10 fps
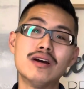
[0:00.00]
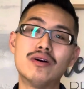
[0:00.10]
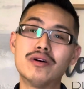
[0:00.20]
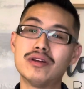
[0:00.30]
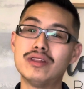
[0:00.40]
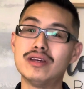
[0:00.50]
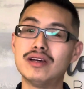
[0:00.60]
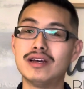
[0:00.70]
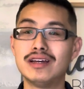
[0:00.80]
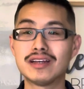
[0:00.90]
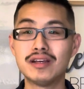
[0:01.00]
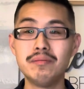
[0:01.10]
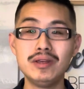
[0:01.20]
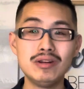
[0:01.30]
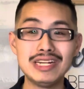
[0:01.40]
or the
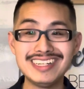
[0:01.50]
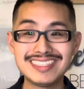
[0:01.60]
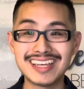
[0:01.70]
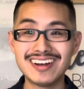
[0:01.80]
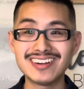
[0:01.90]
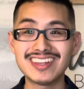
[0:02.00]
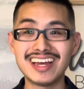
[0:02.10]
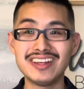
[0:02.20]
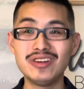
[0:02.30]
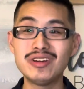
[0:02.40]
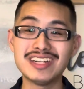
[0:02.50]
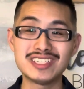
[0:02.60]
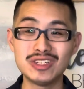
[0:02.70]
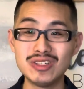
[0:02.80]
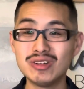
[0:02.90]
community center that you get
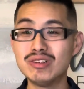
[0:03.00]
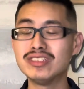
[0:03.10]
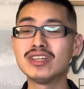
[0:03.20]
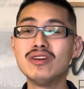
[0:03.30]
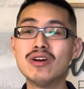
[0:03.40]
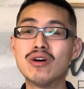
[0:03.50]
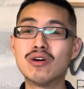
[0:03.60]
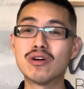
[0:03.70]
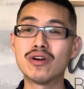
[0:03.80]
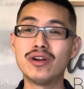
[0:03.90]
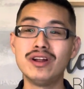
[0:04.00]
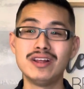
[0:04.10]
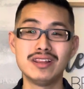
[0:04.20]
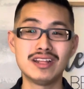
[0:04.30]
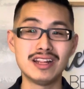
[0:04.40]
to use or
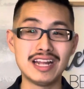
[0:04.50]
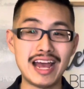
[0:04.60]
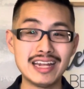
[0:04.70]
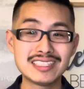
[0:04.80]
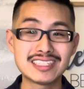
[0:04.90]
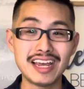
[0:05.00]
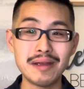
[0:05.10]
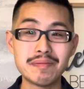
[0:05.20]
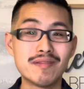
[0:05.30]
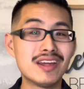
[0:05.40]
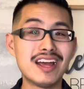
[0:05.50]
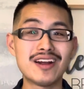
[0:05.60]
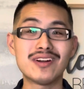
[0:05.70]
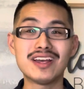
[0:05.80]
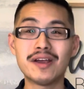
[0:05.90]
the landscape of the
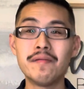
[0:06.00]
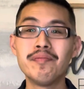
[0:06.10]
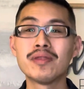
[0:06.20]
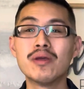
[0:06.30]
area.